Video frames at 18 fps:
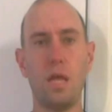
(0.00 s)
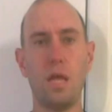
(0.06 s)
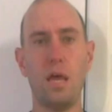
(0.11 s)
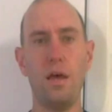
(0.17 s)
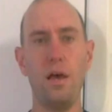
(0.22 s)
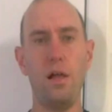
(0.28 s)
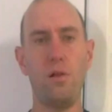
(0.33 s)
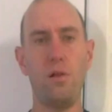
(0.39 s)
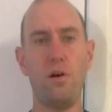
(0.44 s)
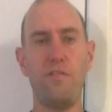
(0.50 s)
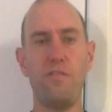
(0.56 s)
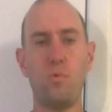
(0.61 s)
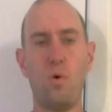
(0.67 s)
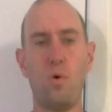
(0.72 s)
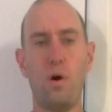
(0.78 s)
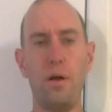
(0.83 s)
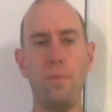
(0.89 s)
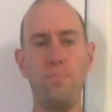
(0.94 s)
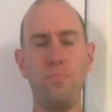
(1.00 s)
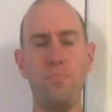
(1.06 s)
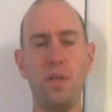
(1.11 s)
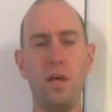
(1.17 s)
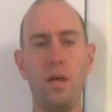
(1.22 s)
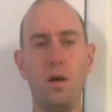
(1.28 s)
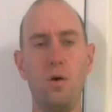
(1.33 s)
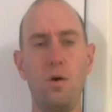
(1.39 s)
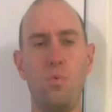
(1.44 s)
Hello, everyone.
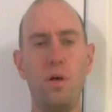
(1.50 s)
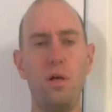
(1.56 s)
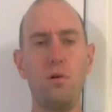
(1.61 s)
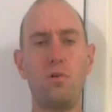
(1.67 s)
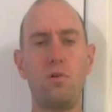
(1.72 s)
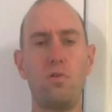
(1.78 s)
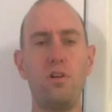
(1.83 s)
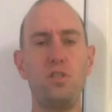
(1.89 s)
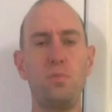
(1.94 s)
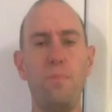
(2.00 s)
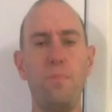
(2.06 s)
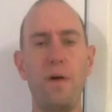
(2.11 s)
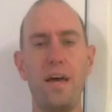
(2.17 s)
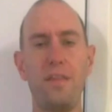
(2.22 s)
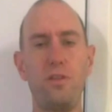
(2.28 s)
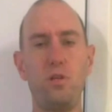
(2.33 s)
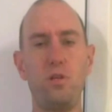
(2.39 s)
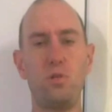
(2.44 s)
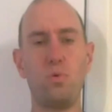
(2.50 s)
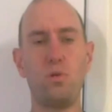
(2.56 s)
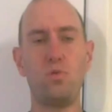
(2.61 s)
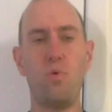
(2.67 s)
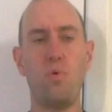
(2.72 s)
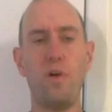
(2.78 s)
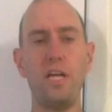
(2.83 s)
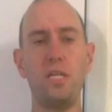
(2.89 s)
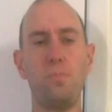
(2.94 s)
Well, Chris Matthews
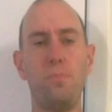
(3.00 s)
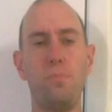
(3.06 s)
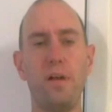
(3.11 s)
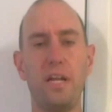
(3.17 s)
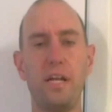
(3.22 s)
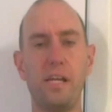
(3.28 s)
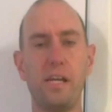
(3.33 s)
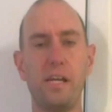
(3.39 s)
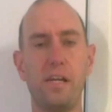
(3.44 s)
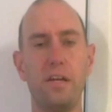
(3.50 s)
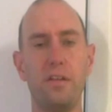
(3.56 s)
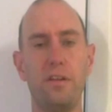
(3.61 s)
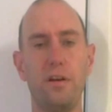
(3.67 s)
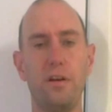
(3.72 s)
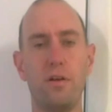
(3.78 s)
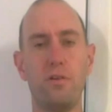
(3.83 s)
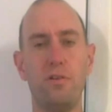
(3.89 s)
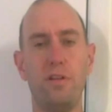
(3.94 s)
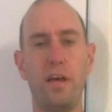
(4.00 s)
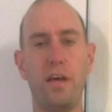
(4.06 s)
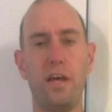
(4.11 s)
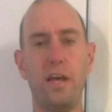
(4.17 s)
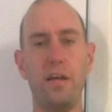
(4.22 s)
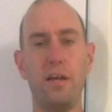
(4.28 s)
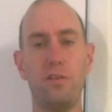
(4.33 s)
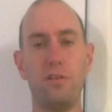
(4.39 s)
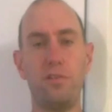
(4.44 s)
was race baiting again the other
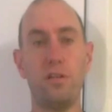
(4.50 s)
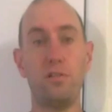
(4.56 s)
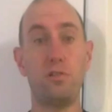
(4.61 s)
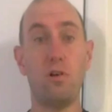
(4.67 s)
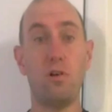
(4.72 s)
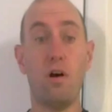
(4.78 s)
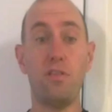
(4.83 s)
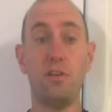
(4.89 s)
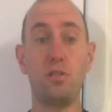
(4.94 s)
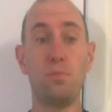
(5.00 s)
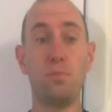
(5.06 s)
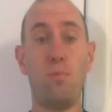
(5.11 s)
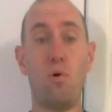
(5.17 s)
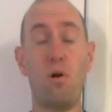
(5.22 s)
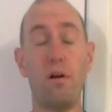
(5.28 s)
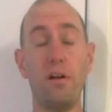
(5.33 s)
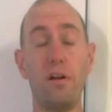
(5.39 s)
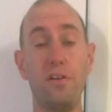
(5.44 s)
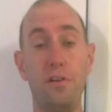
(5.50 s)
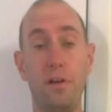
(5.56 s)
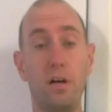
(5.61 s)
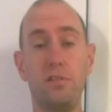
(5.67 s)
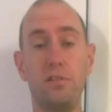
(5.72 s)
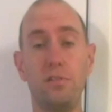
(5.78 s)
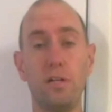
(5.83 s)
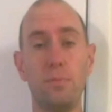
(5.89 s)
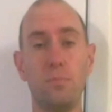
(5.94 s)
day, as that's all this moron
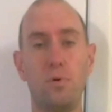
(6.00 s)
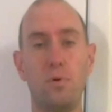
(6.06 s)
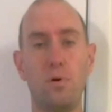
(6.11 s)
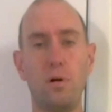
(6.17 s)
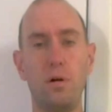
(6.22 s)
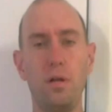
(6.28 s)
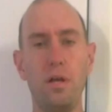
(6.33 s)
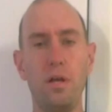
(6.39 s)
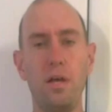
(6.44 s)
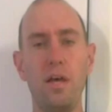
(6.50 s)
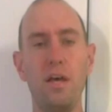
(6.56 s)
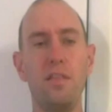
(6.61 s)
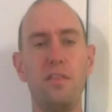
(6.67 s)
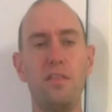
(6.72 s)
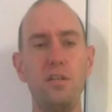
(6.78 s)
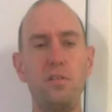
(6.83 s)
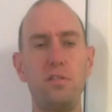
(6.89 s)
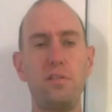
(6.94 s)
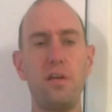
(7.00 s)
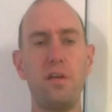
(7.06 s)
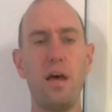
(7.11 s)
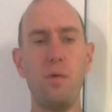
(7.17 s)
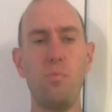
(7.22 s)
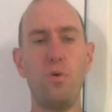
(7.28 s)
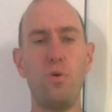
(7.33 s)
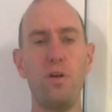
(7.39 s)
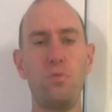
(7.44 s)
does anymore, this
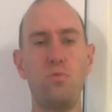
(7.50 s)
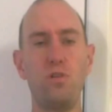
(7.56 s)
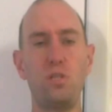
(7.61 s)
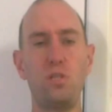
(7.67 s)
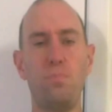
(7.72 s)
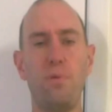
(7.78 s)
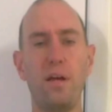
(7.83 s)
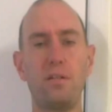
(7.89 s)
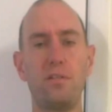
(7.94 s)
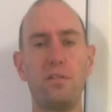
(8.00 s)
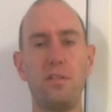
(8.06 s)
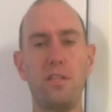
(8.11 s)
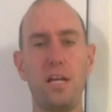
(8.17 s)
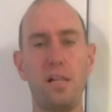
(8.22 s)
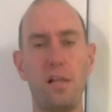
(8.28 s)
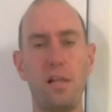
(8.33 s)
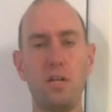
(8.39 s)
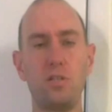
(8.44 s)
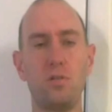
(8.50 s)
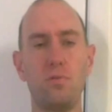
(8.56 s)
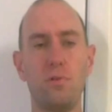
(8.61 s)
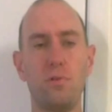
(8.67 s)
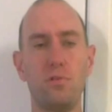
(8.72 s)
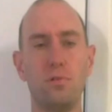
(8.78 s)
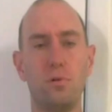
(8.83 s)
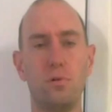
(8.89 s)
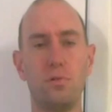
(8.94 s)
time with respect to the election
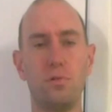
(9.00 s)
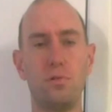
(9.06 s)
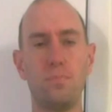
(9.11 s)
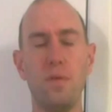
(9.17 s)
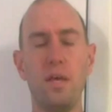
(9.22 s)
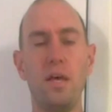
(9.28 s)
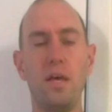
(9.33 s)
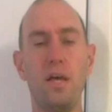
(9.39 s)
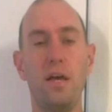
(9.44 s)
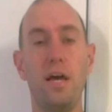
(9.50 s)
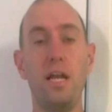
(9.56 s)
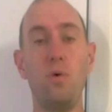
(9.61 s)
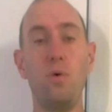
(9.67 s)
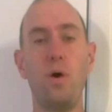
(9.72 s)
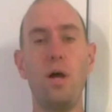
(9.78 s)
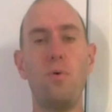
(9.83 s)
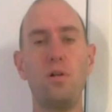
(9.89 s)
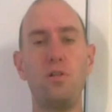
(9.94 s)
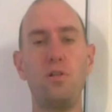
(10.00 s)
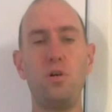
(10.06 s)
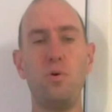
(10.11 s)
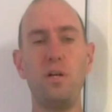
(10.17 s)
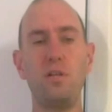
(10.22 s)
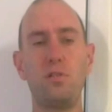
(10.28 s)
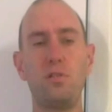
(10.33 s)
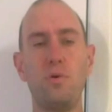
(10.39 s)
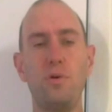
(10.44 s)
results. Anyway, while
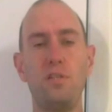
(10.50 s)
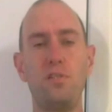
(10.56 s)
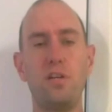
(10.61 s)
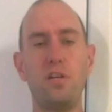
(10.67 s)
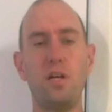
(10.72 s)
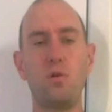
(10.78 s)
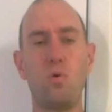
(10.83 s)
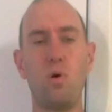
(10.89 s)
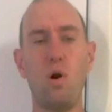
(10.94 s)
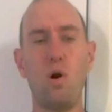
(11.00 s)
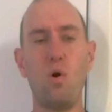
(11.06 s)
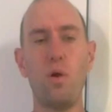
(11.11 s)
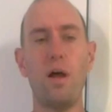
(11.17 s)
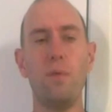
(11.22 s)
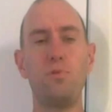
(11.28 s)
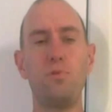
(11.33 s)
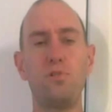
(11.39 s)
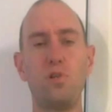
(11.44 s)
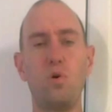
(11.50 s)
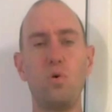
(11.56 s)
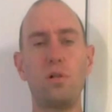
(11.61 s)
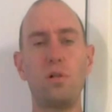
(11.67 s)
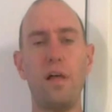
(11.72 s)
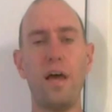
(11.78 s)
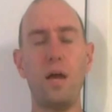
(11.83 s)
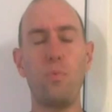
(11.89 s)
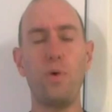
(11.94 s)
doing so, he said, quote, "I'm so
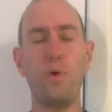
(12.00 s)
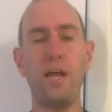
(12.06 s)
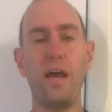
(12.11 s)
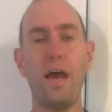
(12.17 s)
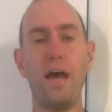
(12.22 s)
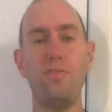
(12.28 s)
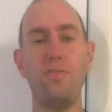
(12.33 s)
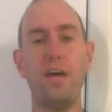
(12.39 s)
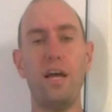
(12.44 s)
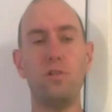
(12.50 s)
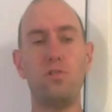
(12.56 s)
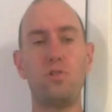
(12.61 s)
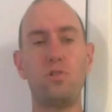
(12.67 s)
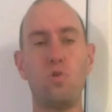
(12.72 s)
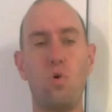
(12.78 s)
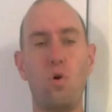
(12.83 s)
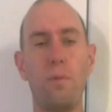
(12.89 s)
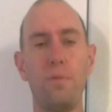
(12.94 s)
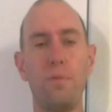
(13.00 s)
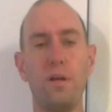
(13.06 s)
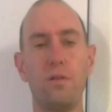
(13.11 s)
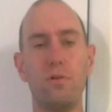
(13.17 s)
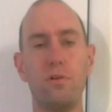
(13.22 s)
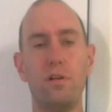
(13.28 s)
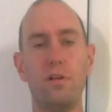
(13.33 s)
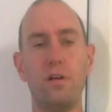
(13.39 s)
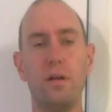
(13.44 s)
glad we had that storm the
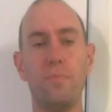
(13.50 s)
other day."